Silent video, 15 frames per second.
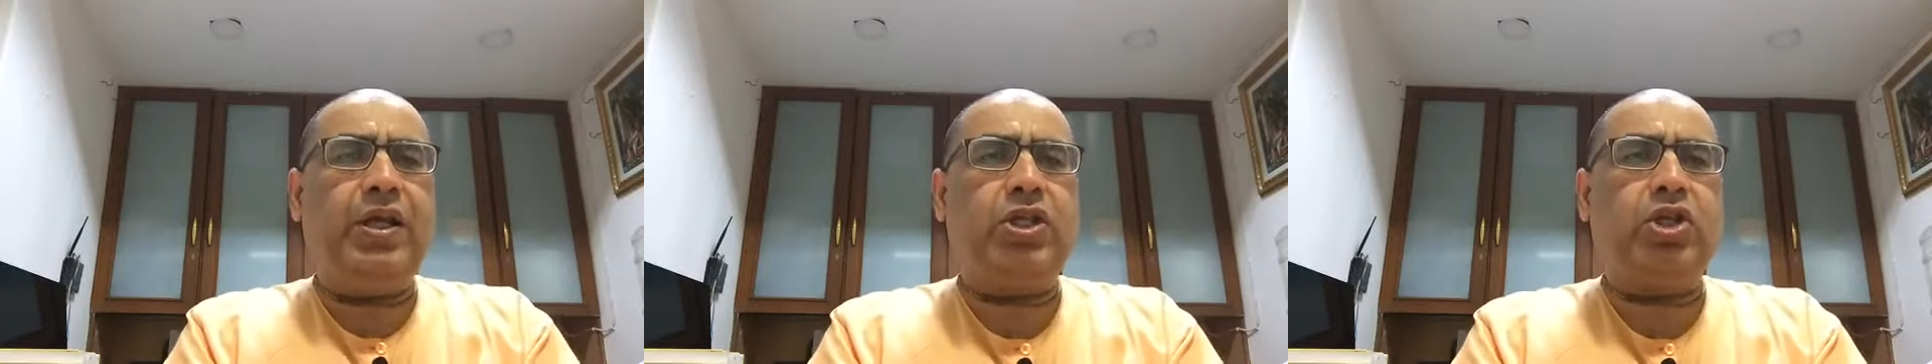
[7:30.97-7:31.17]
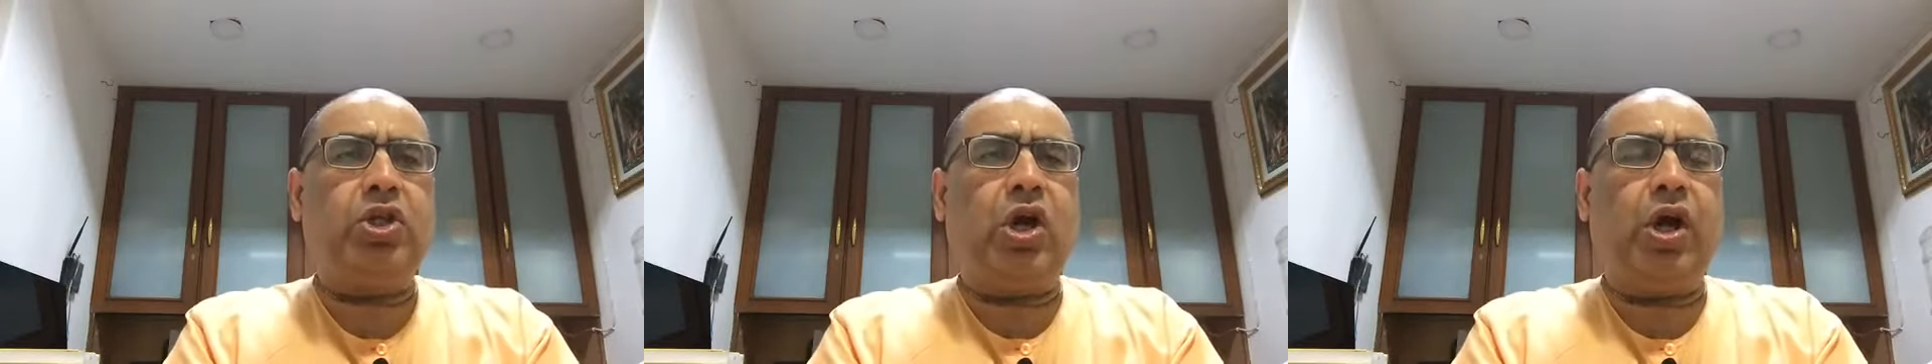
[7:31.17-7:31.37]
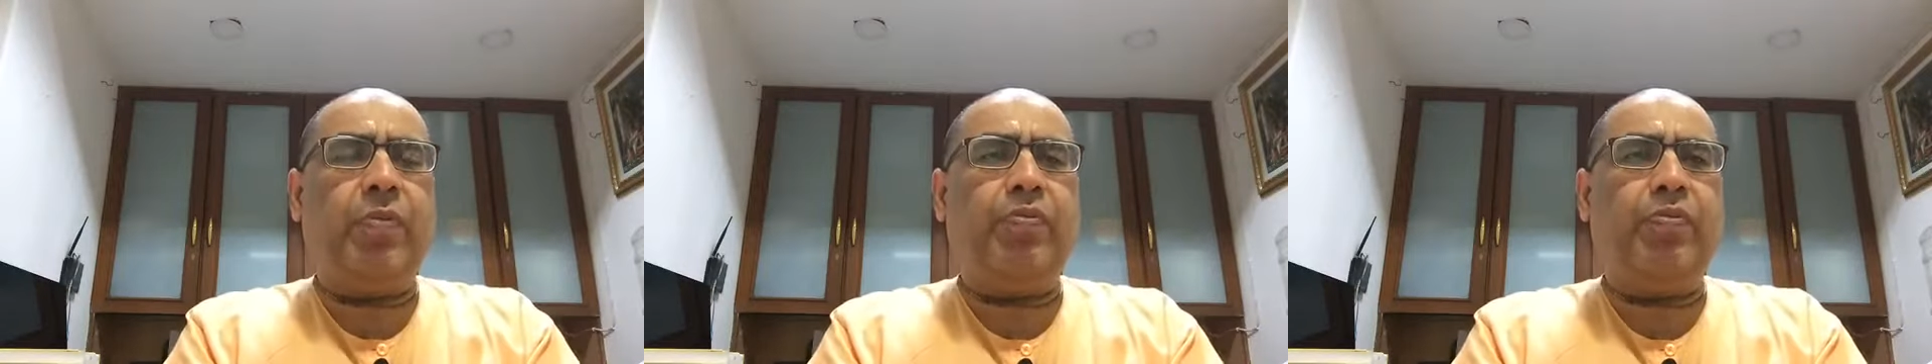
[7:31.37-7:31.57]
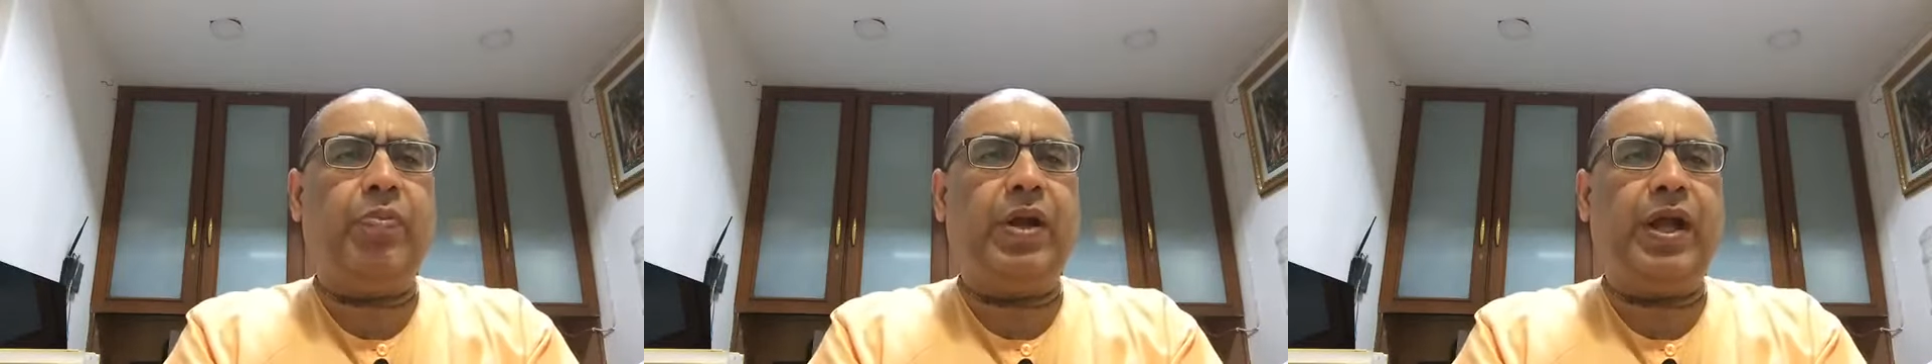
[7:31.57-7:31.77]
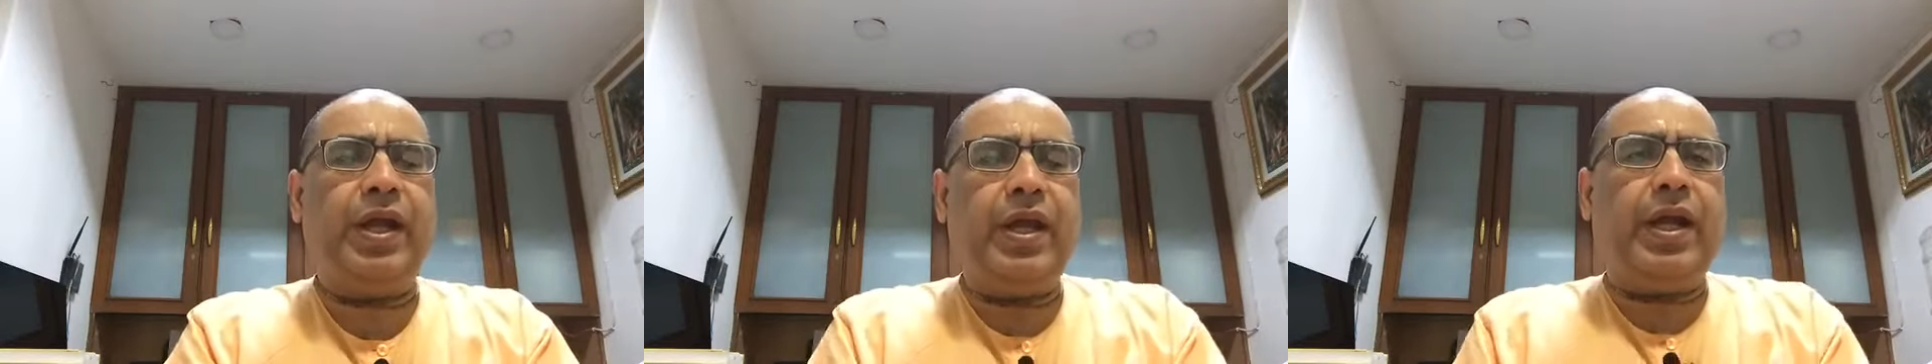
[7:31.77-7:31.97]
stopped
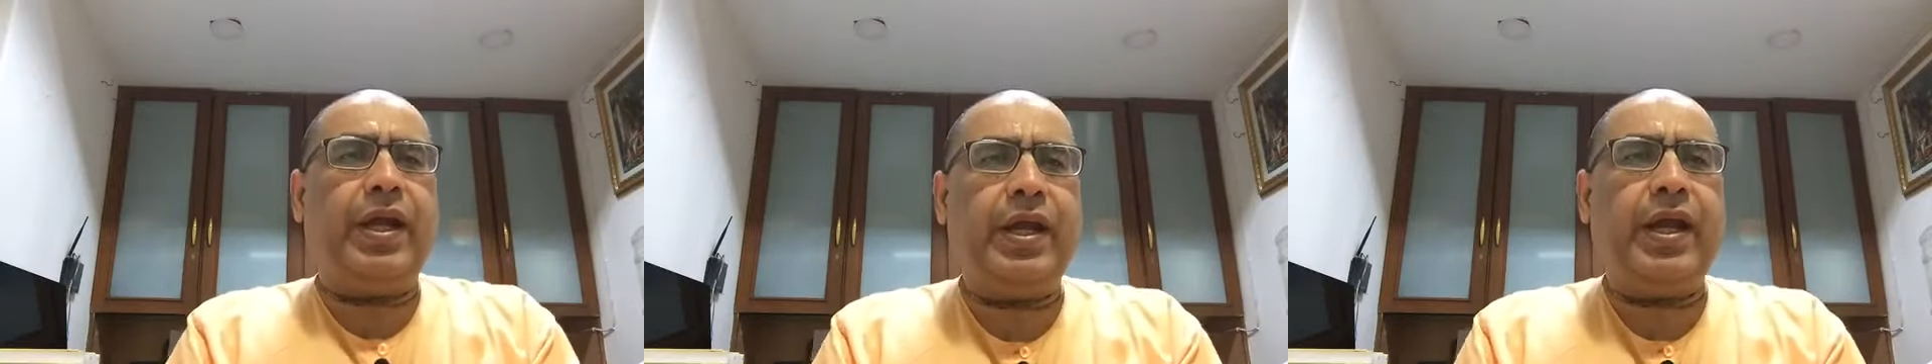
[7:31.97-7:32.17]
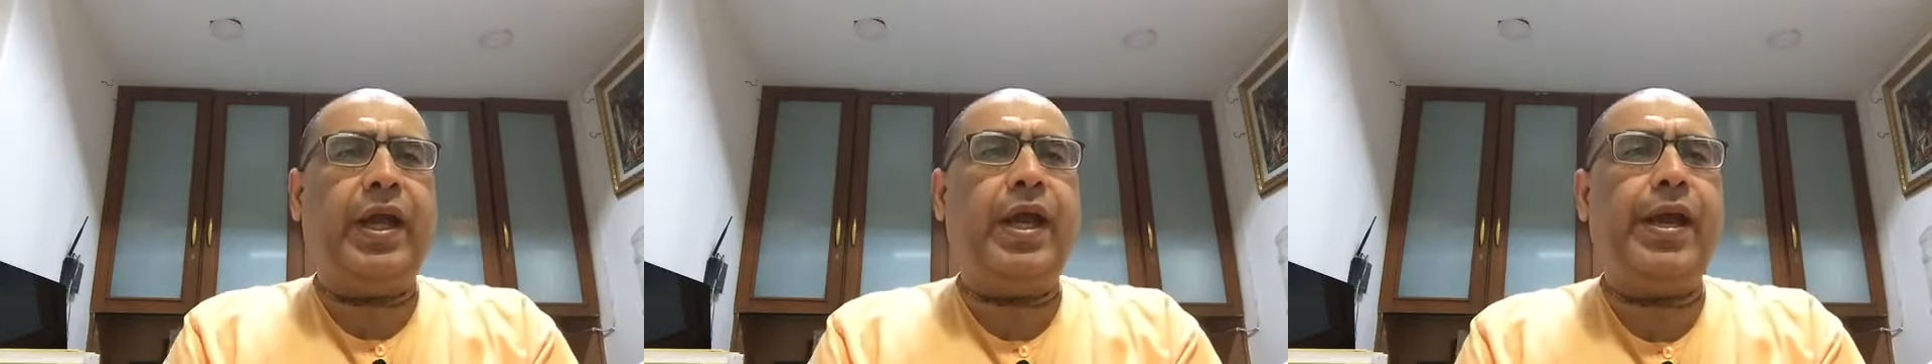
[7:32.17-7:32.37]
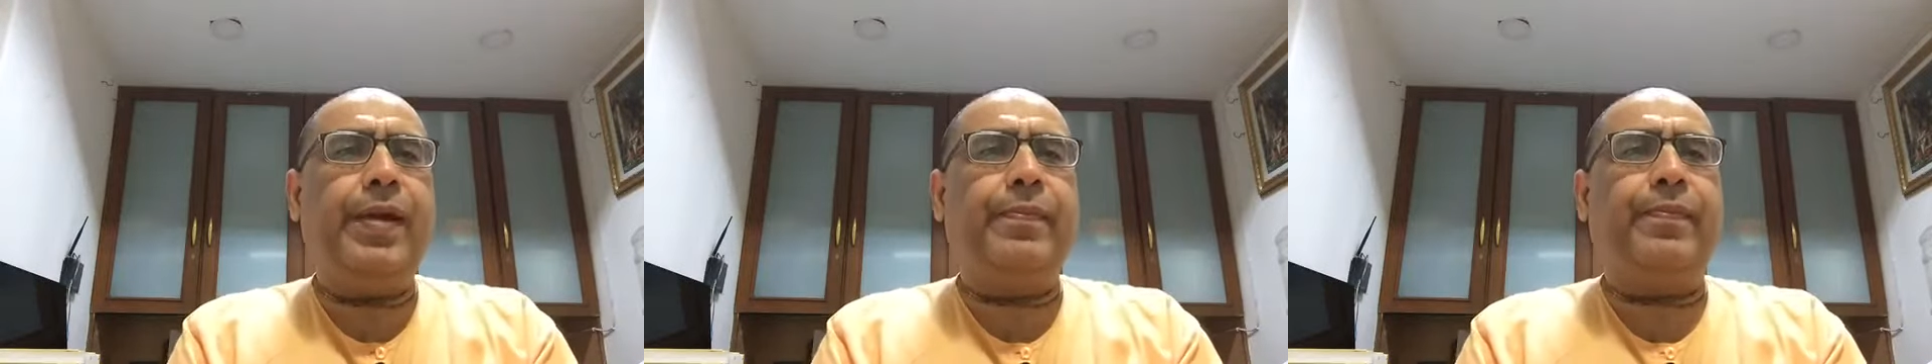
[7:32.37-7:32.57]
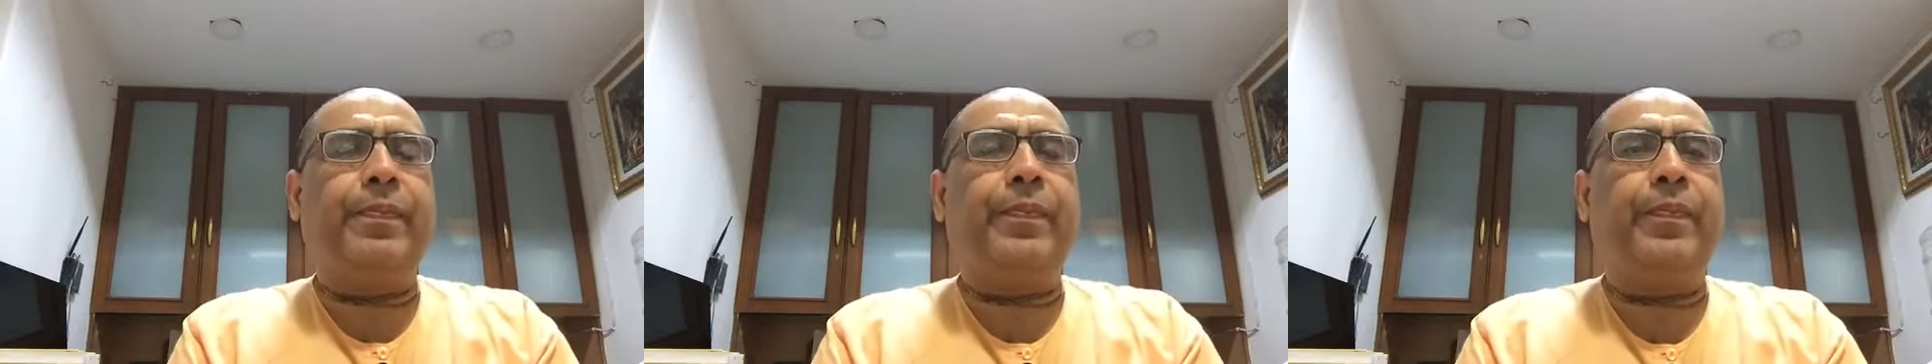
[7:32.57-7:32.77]
playing and came.